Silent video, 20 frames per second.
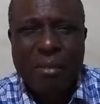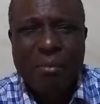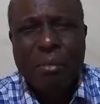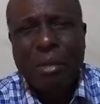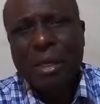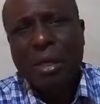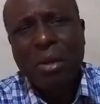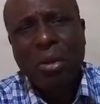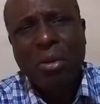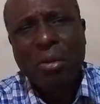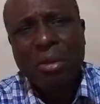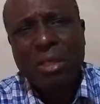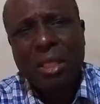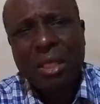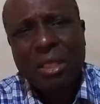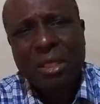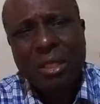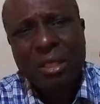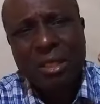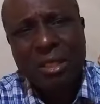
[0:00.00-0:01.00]
May the Lord
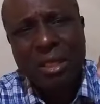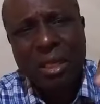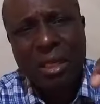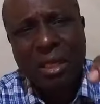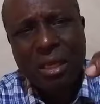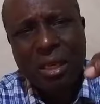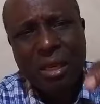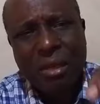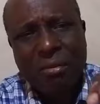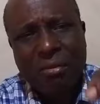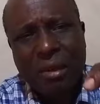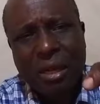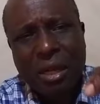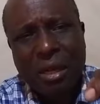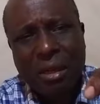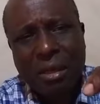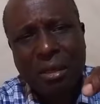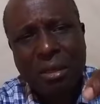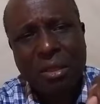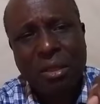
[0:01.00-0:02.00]
deliver
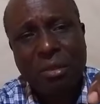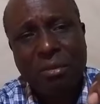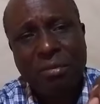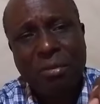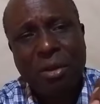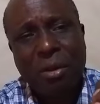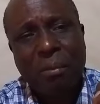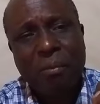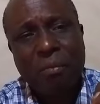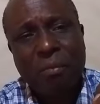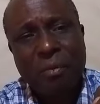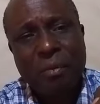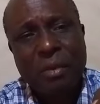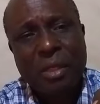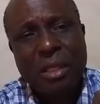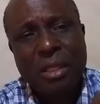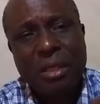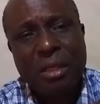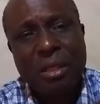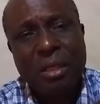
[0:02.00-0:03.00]
us from
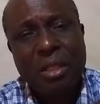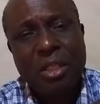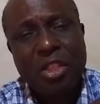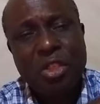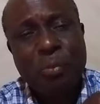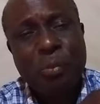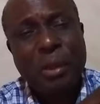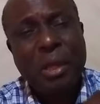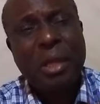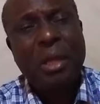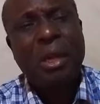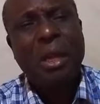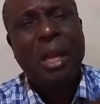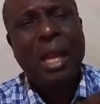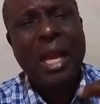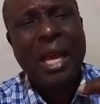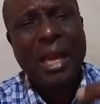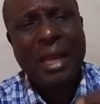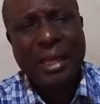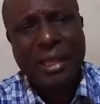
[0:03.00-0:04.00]
speaking
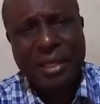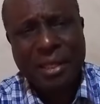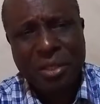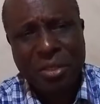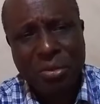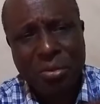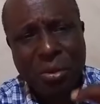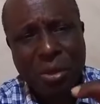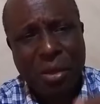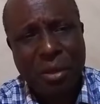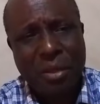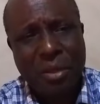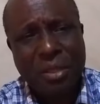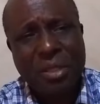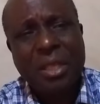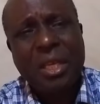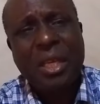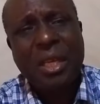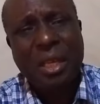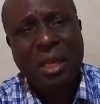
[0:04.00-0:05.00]
lies to
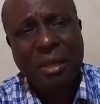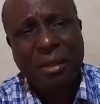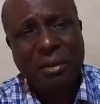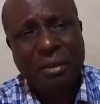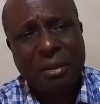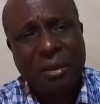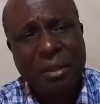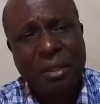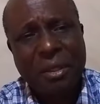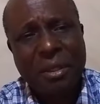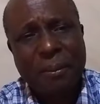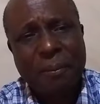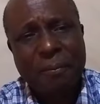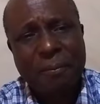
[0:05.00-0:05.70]
ourselves.